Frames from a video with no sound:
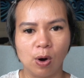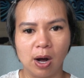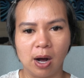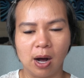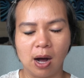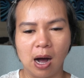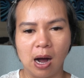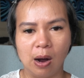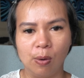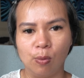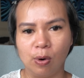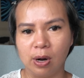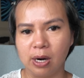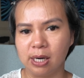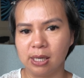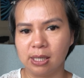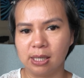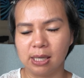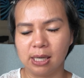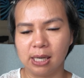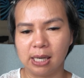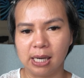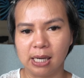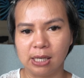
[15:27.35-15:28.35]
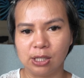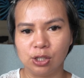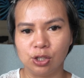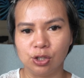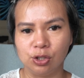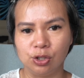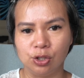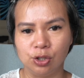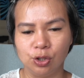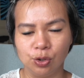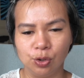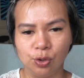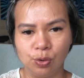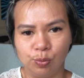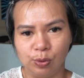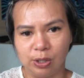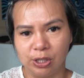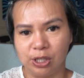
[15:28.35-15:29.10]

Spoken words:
what I wanted it to do,